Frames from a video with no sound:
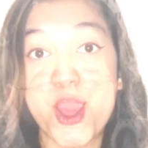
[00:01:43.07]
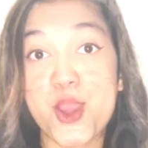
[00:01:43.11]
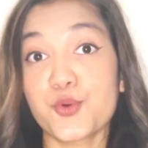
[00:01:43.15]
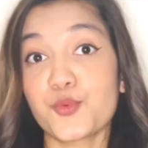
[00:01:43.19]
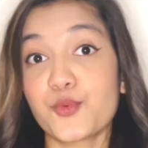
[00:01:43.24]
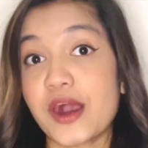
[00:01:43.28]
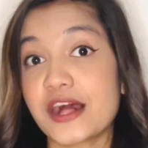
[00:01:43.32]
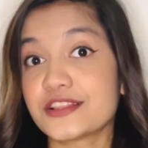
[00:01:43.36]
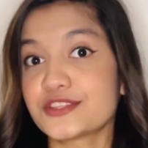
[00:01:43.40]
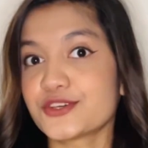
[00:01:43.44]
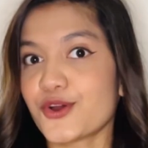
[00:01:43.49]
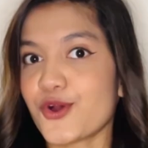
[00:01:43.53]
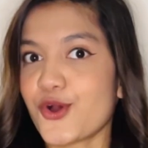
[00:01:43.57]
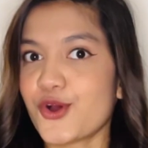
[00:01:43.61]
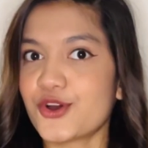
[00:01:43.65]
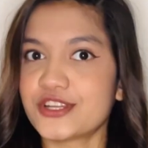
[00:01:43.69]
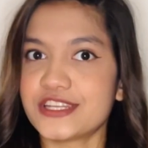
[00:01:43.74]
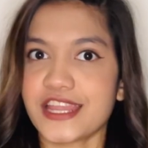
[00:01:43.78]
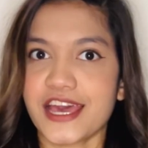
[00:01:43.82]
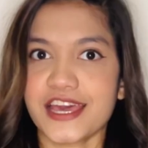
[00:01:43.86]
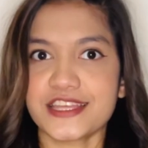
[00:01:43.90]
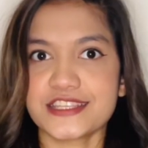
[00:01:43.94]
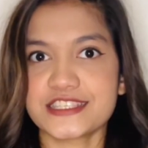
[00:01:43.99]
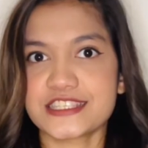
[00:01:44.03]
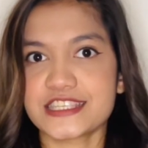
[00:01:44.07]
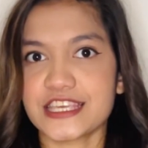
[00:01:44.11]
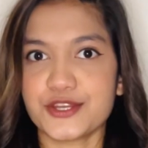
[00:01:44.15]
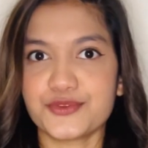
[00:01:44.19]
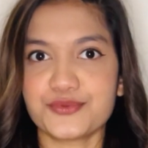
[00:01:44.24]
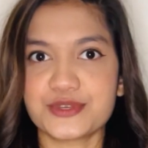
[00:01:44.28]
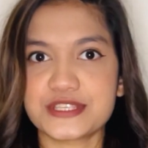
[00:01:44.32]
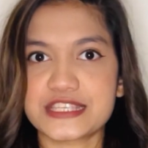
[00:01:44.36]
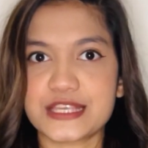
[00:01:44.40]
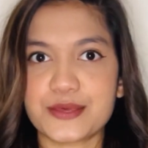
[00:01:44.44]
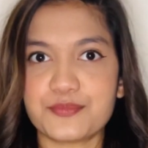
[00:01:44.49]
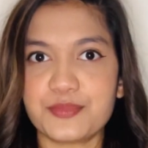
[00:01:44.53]
While the online scene
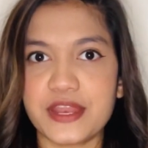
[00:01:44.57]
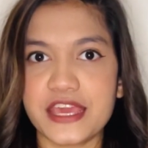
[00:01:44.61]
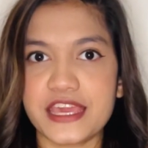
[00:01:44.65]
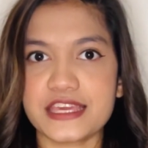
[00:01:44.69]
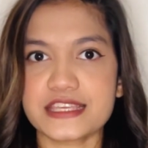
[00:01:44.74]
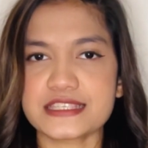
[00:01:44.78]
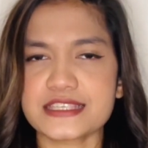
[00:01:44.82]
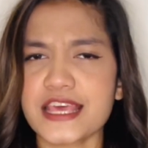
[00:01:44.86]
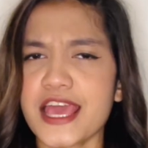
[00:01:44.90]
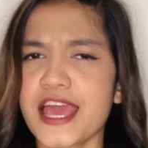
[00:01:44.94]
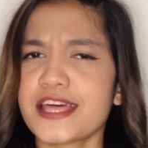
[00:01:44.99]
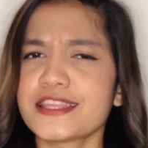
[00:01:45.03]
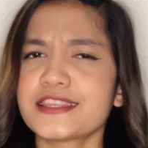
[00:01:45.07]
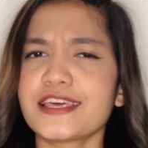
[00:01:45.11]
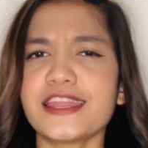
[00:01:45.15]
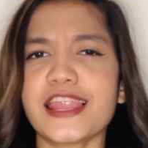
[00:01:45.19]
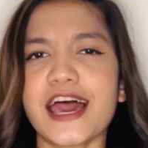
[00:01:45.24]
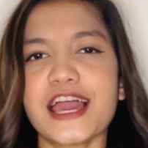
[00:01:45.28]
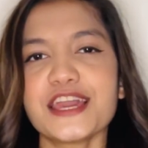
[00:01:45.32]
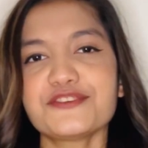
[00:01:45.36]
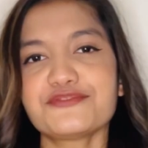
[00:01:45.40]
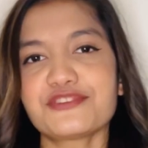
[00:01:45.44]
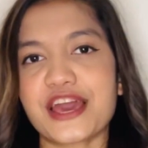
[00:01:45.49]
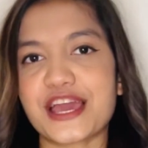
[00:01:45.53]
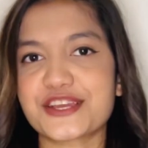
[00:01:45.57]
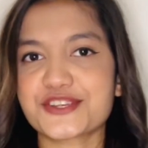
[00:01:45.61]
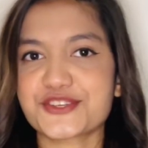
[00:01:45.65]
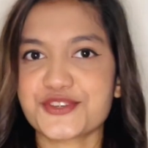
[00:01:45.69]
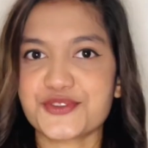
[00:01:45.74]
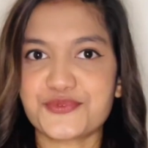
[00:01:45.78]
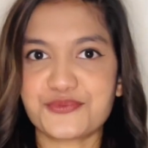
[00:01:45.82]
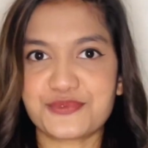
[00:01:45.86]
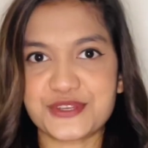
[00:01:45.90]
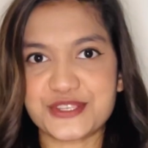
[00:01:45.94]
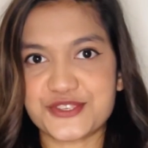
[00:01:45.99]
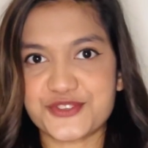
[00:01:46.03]
was ablaze, the live
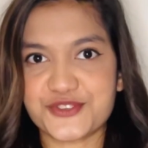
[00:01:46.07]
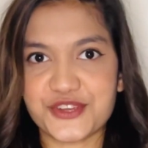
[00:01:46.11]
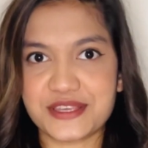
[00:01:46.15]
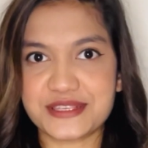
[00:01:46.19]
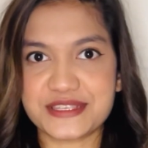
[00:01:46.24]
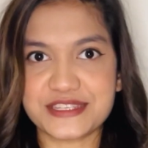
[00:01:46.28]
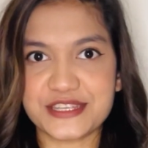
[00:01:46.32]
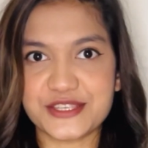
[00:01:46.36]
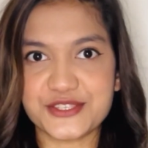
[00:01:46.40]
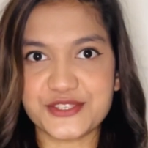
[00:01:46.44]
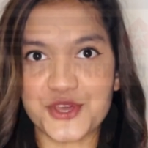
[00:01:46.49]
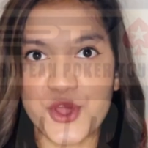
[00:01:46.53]
action was just as